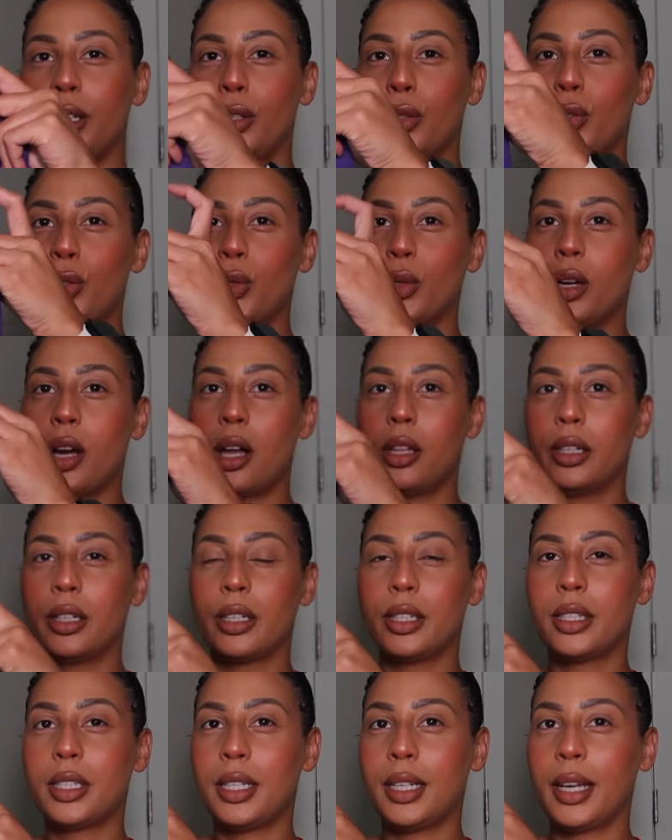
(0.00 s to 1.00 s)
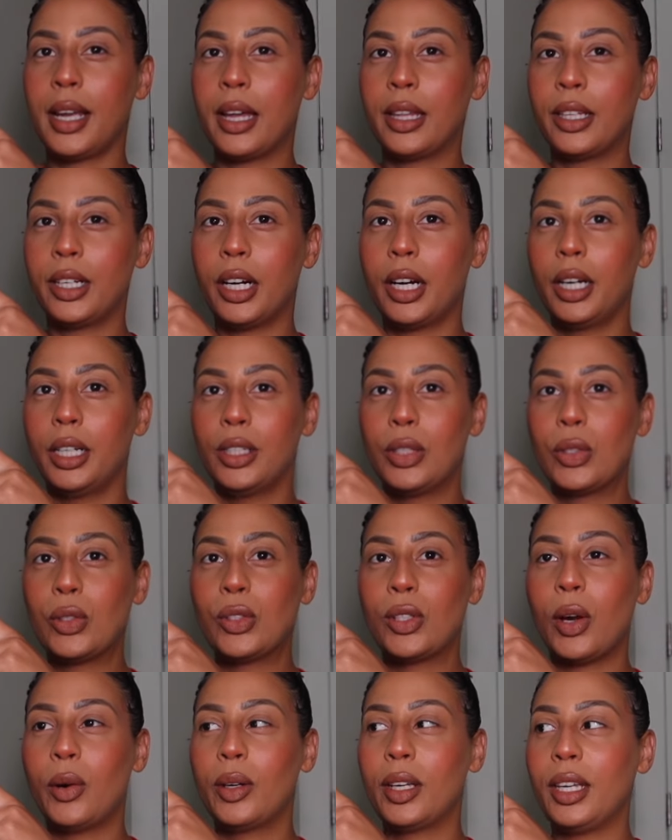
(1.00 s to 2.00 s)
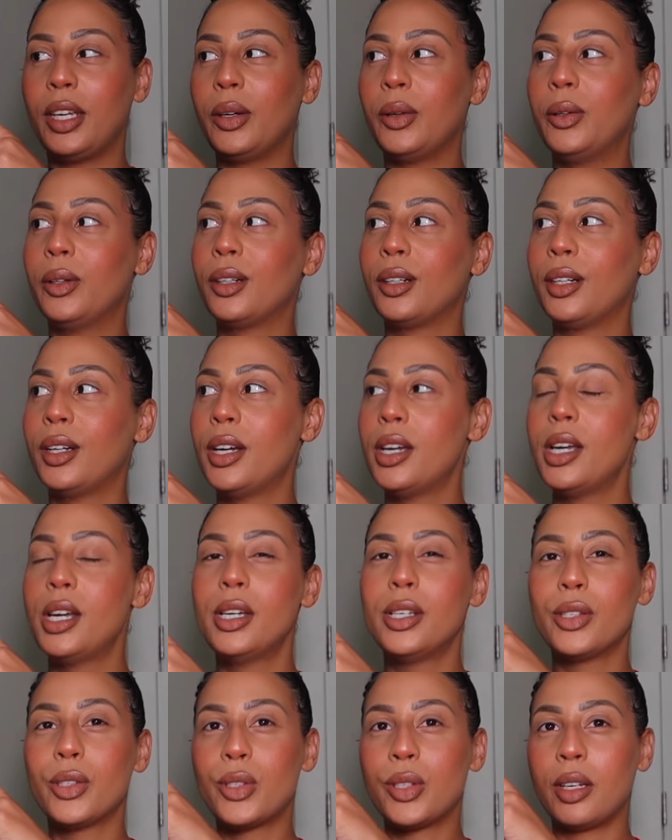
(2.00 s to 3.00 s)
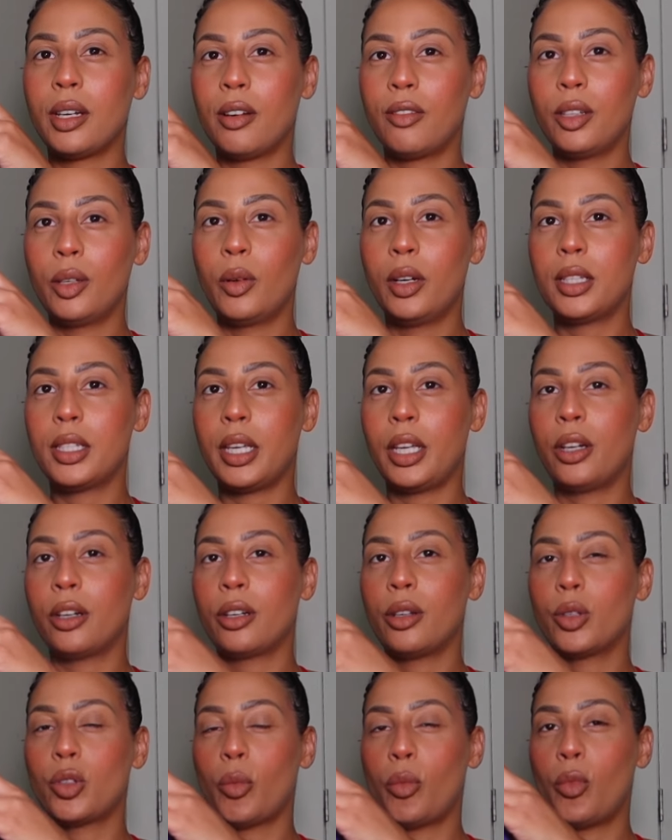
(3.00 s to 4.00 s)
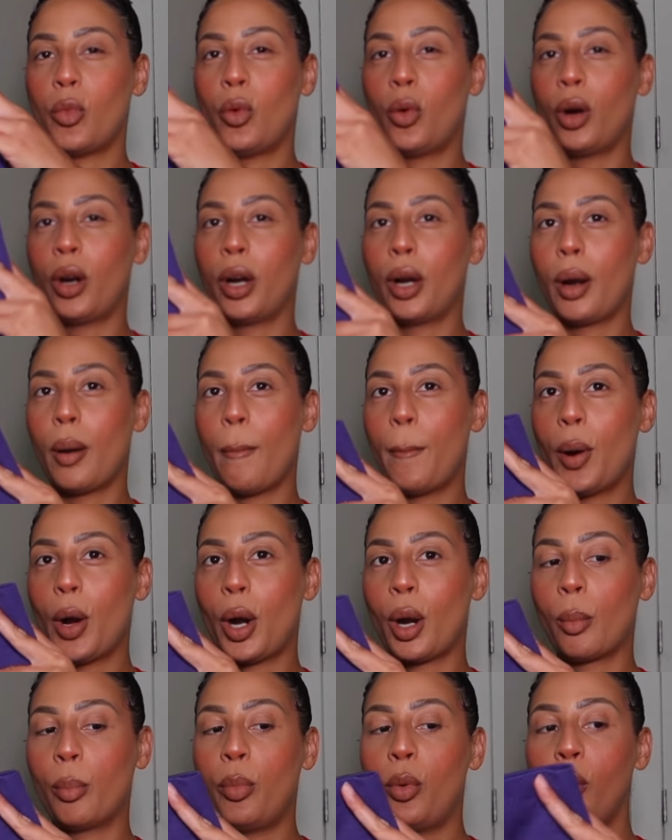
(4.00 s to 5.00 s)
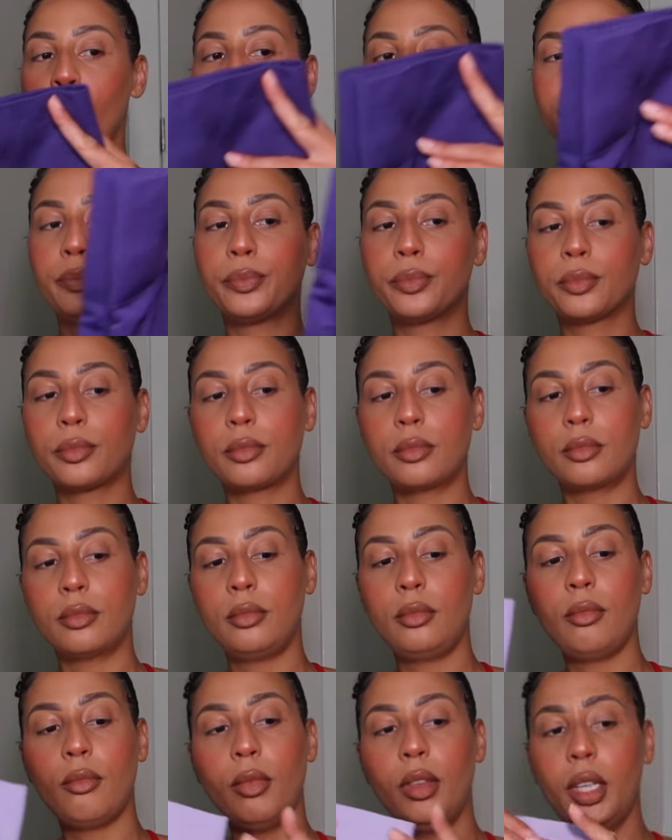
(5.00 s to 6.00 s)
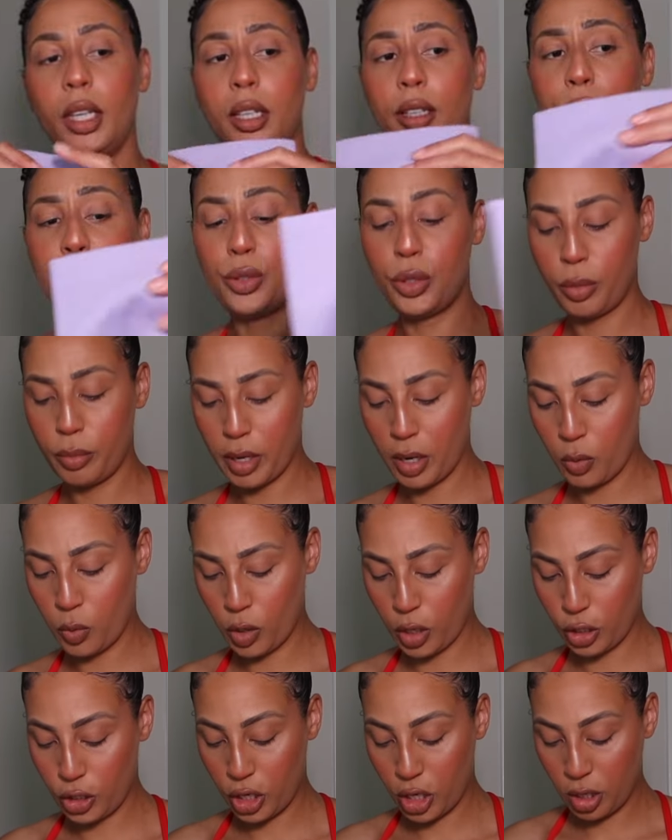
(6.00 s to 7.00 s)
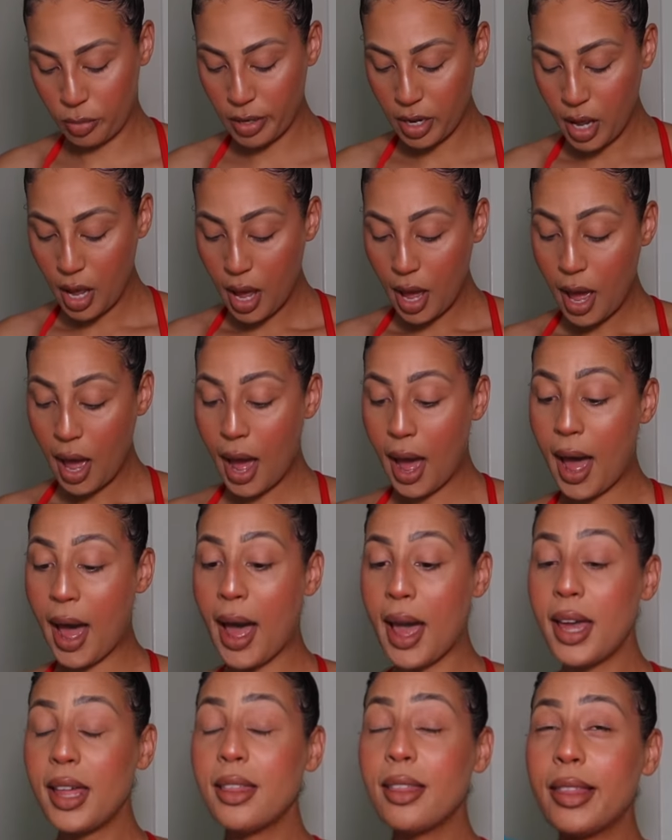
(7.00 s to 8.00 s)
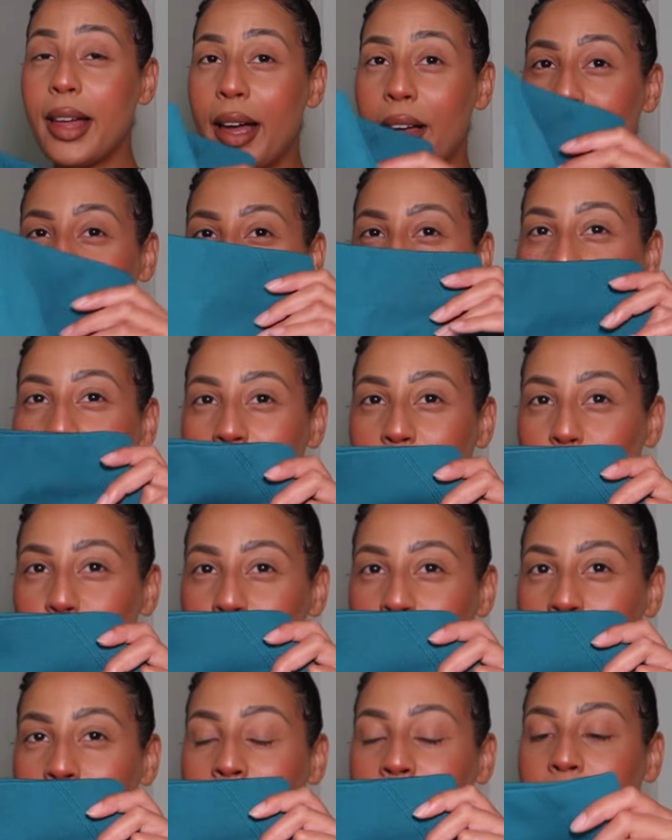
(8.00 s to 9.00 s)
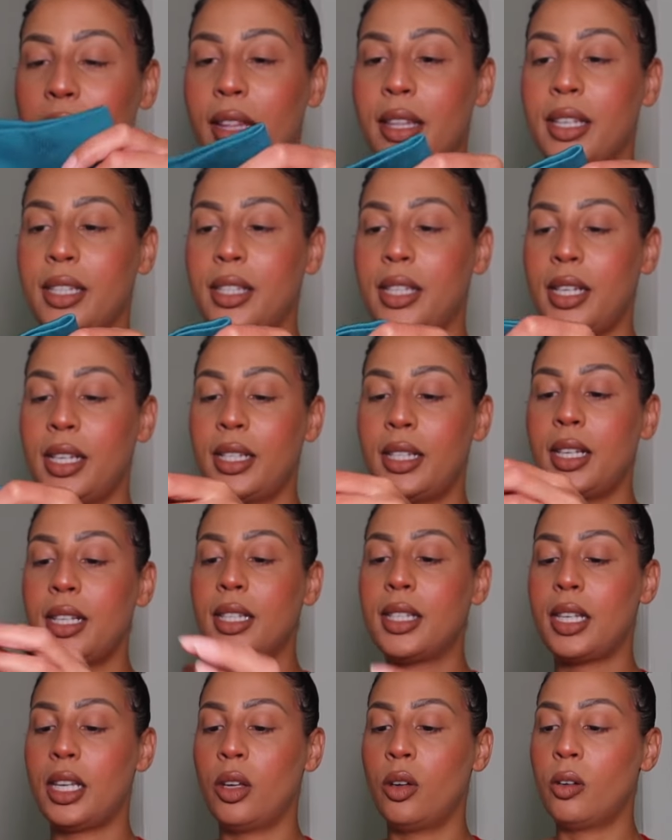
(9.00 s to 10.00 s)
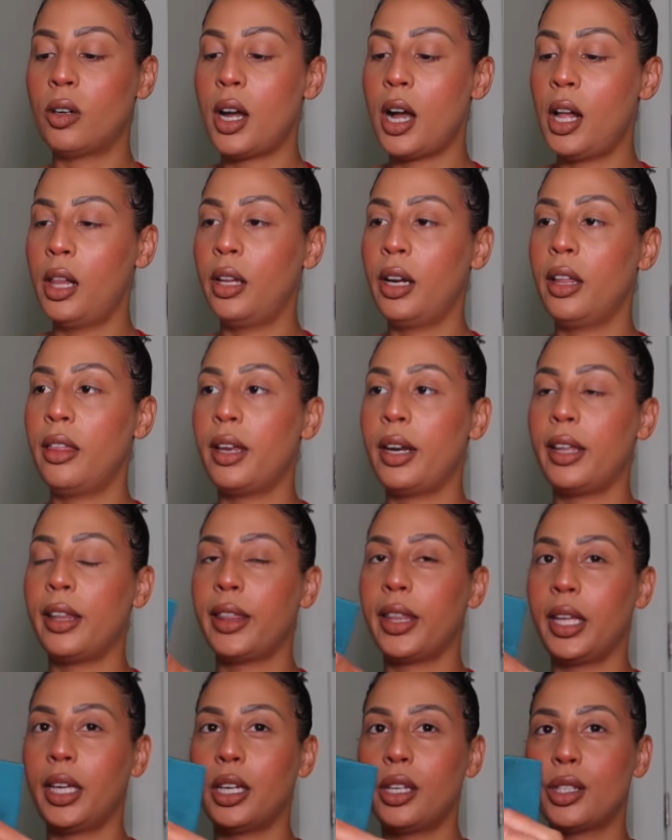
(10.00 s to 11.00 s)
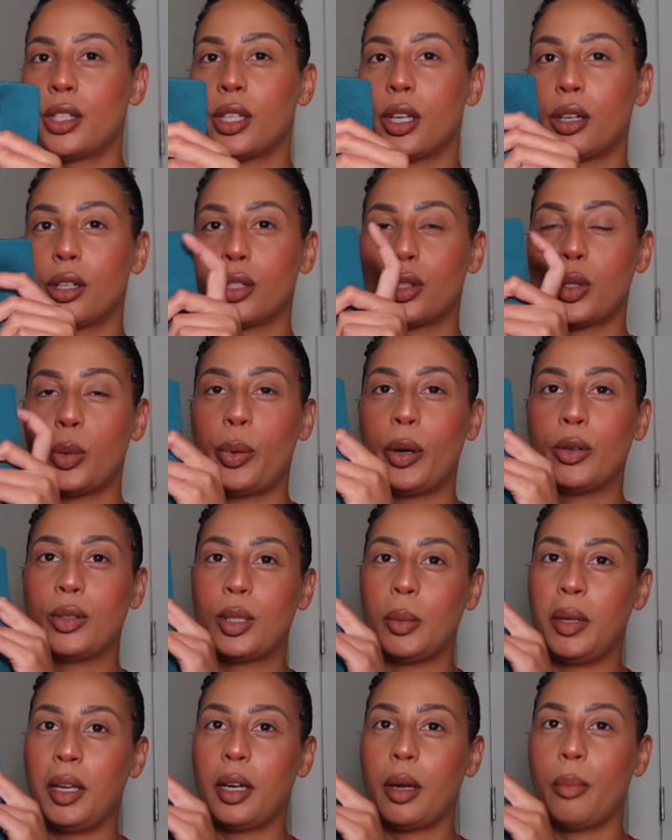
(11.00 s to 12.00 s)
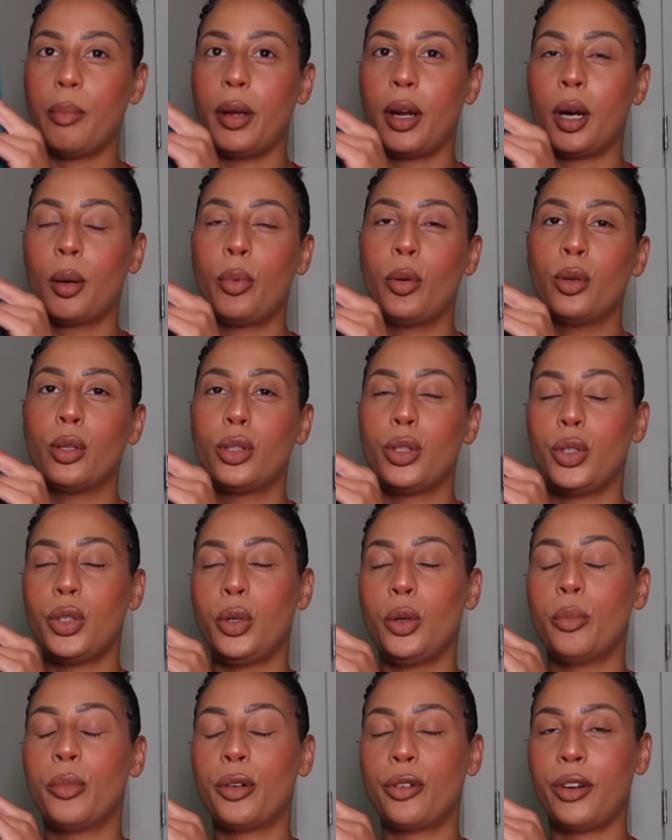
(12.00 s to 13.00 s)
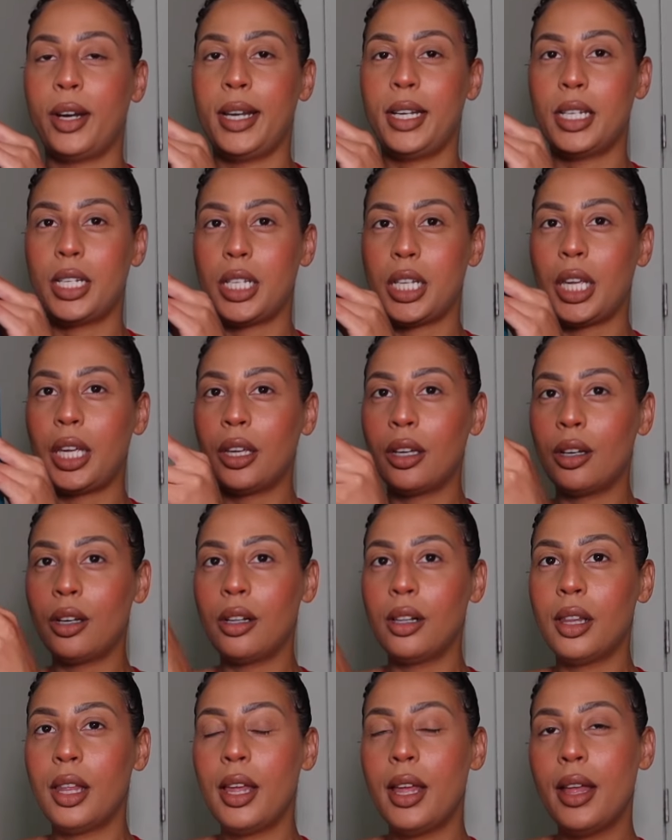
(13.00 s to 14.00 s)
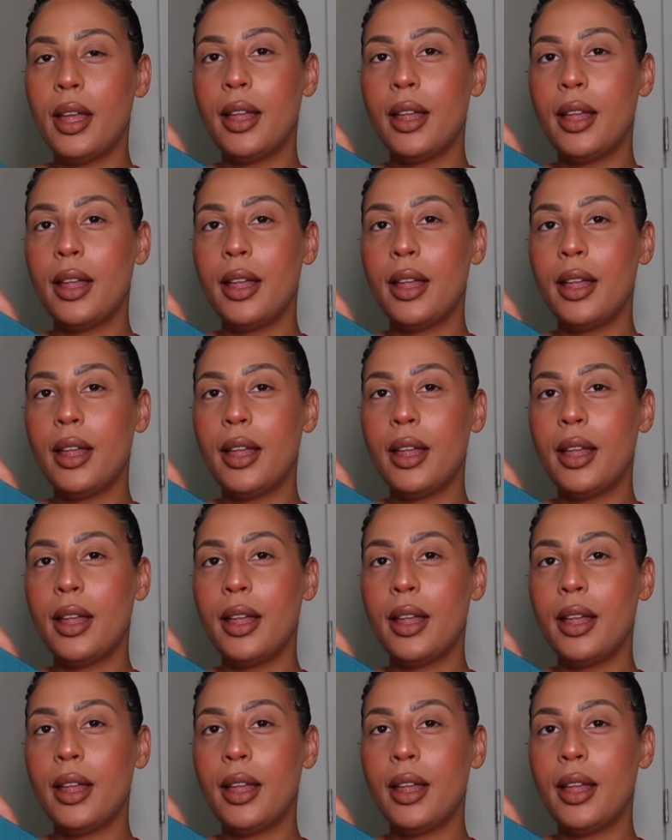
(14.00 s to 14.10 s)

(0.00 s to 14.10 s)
These two colors together, so cute. So I definitely wanted to introduce more purple into my wardrobe. I love this shade. This is a teal color that I think is supposed to be comparable to Marine Teal